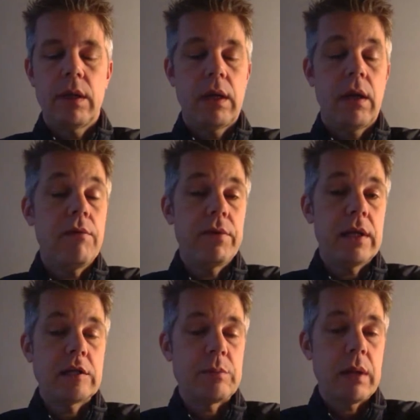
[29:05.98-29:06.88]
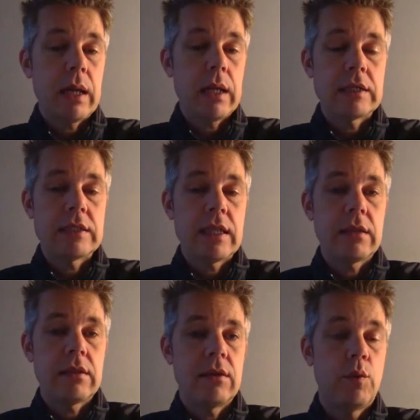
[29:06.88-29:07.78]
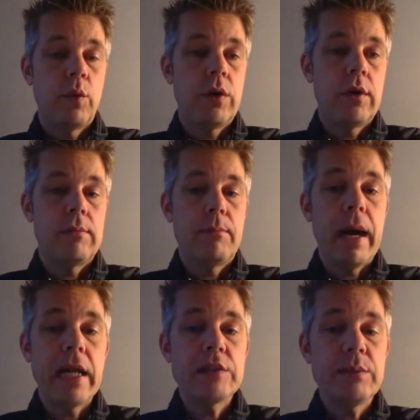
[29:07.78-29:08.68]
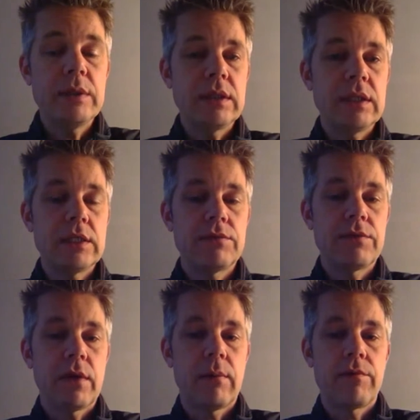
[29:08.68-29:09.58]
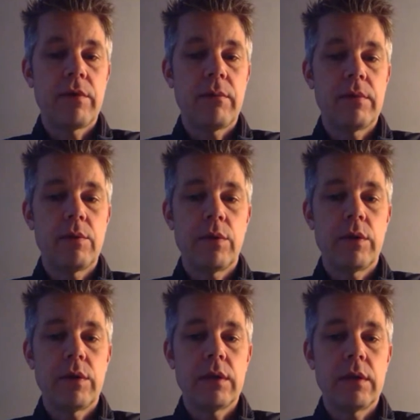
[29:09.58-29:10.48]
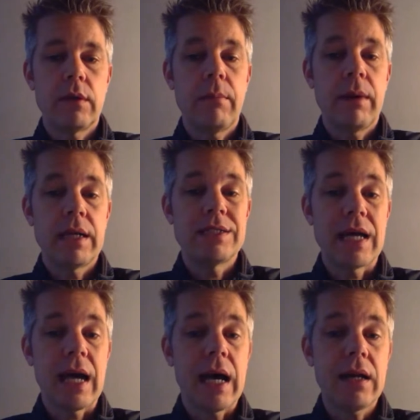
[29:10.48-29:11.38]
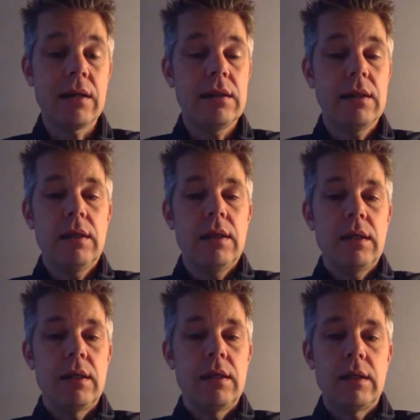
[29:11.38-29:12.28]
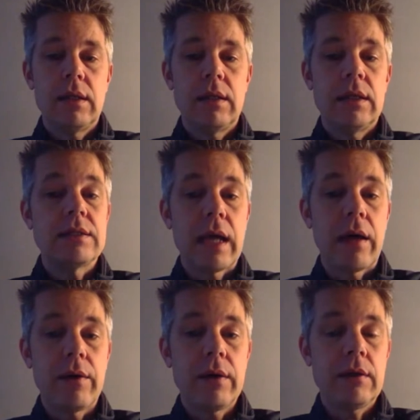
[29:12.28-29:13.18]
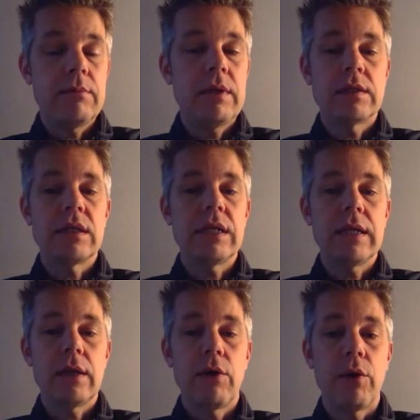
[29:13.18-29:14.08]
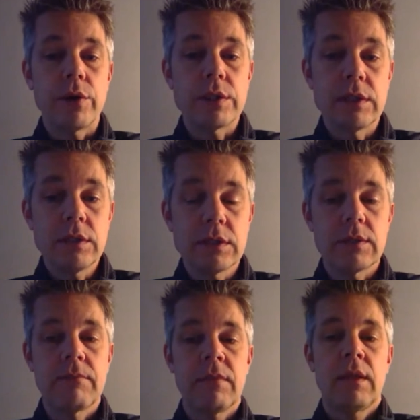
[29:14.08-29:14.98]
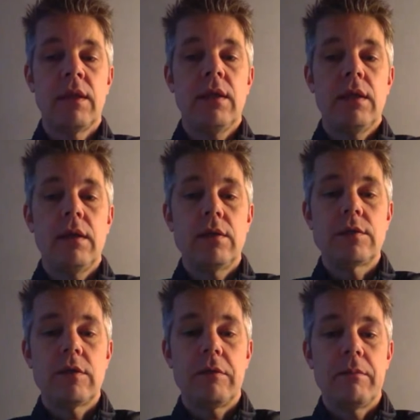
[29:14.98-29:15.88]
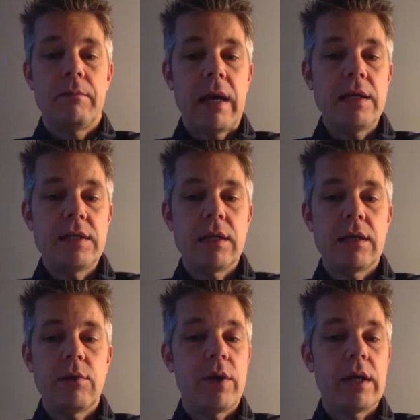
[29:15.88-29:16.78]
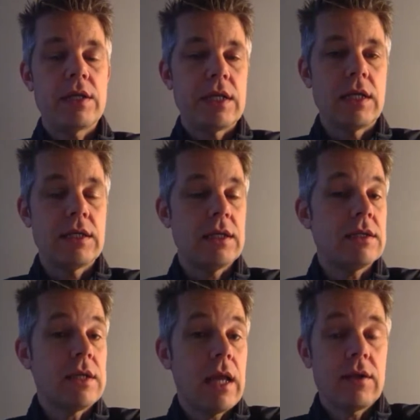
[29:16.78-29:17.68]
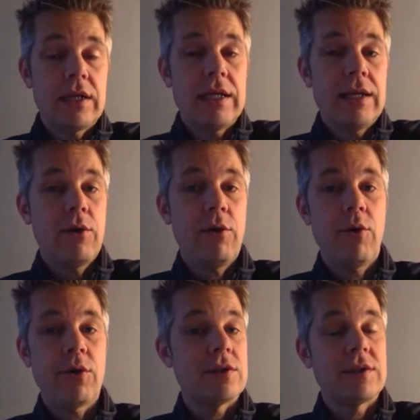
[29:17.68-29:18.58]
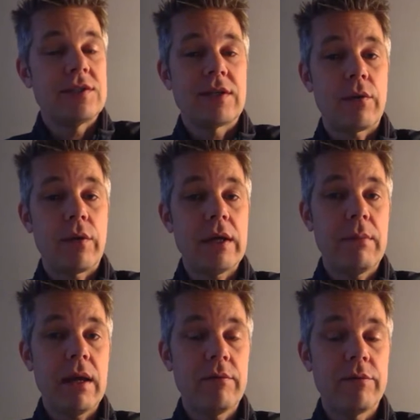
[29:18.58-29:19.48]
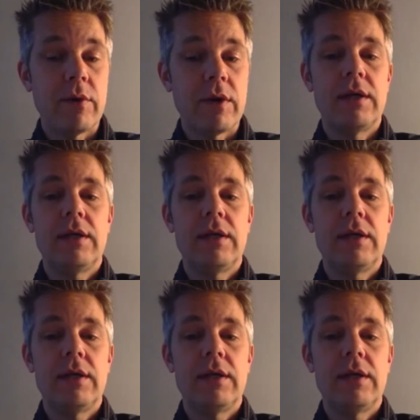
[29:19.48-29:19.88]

I often explain is that the word management is from the word maneggiare in Italian. It means leading horses. So managing an organization is like leading a horse. It's a great metaphor.